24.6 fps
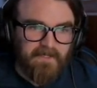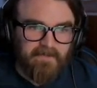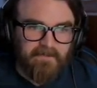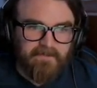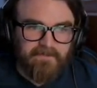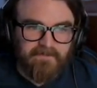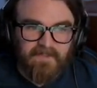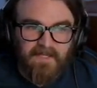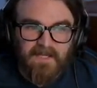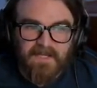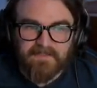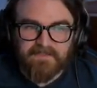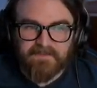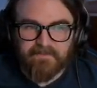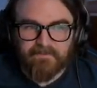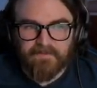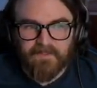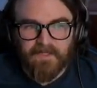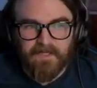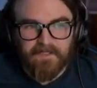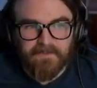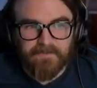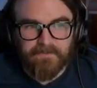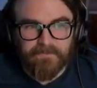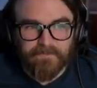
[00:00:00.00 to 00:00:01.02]
There's lots of
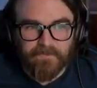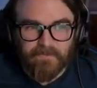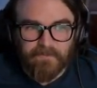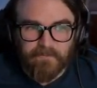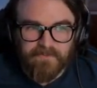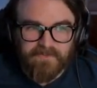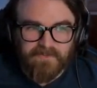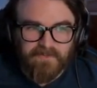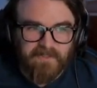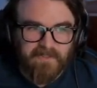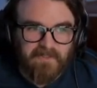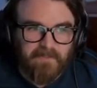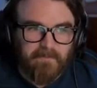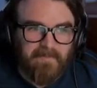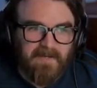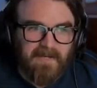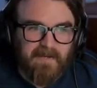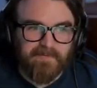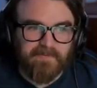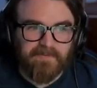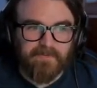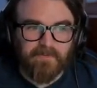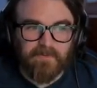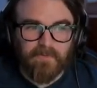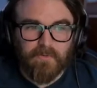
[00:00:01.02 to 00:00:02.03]
locked rooms around the
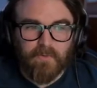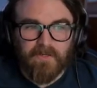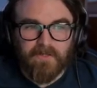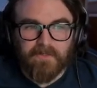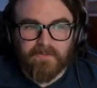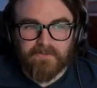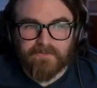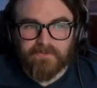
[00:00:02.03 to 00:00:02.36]
maps that require